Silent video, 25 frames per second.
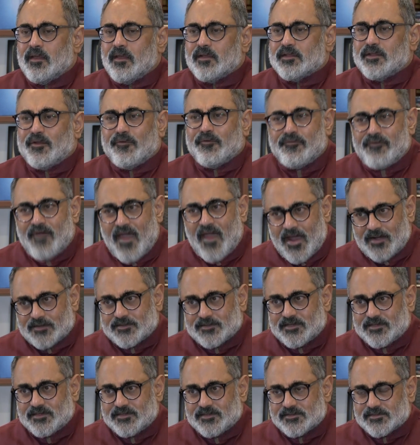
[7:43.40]
The
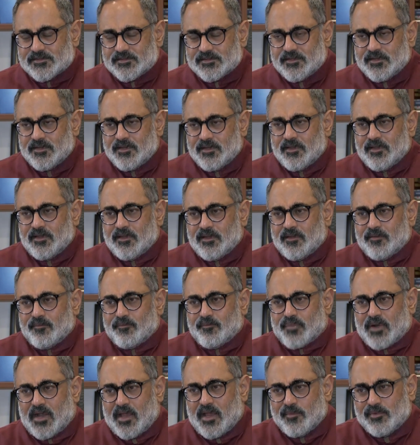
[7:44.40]
fact is,
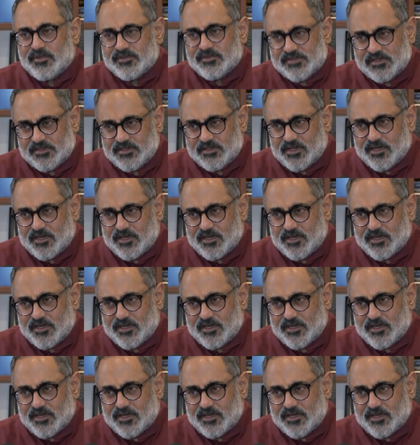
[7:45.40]
Prime Minister